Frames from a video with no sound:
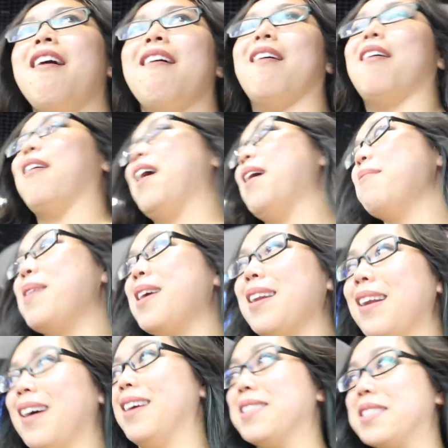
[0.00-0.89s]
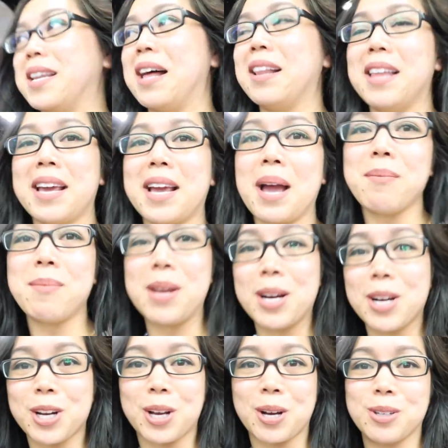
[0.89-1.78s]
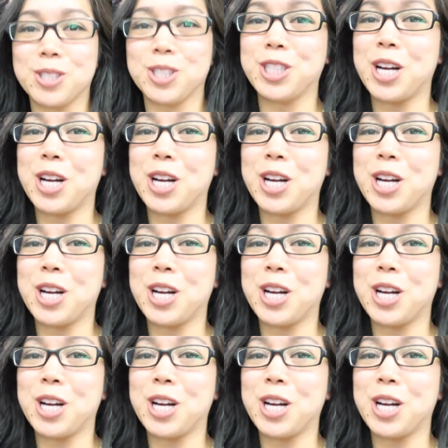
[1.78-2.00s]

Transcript: I mean, it's not like I'm here to go